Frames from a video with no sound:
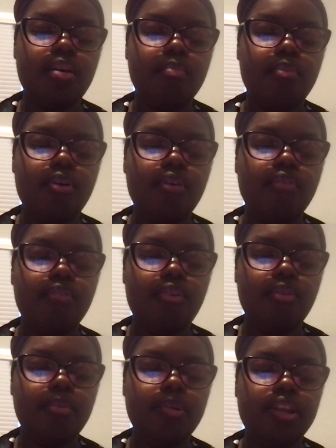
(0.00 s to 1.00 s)
both
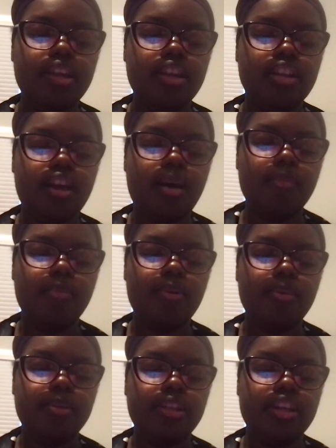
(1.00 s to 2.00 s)
verbally and
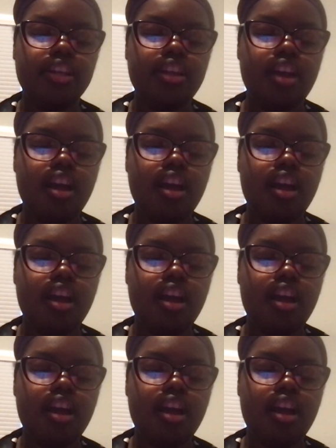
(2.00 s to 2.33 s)
non-verbally.